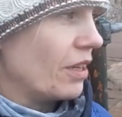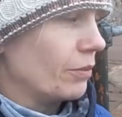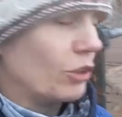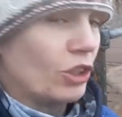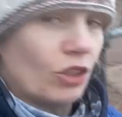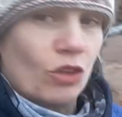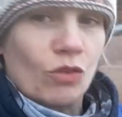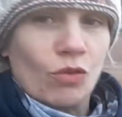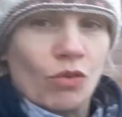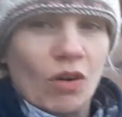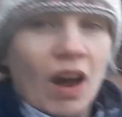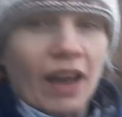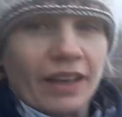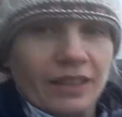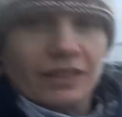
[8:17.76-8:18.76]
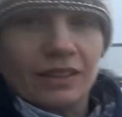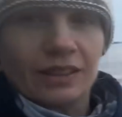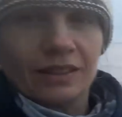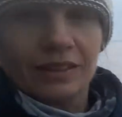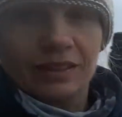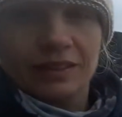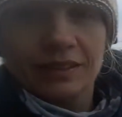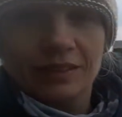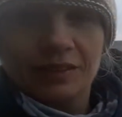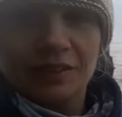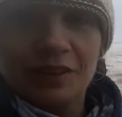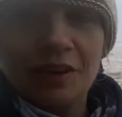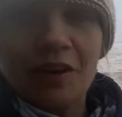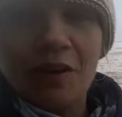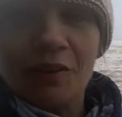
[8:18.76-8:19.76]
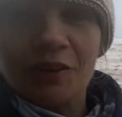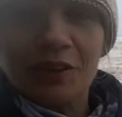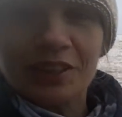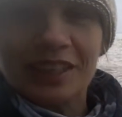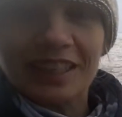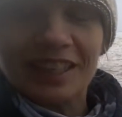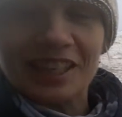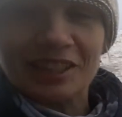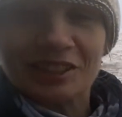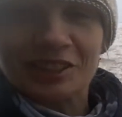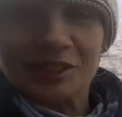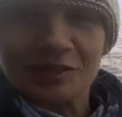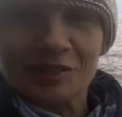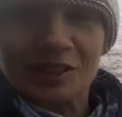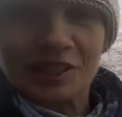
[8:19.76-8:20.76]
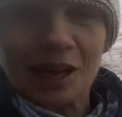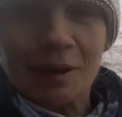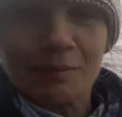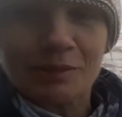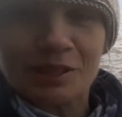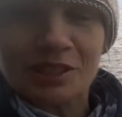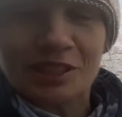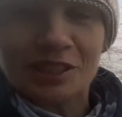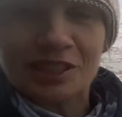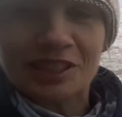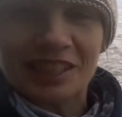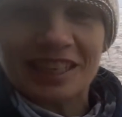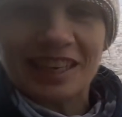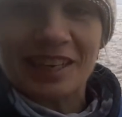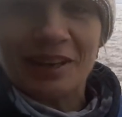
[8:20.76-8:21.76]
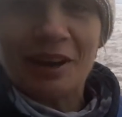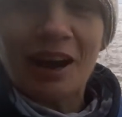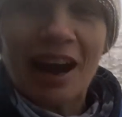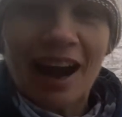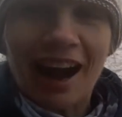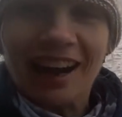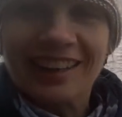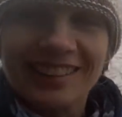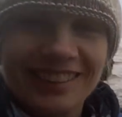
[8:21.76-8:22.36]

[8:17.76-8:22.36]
I am stood right, oh look at this, some steps into the sea, ah!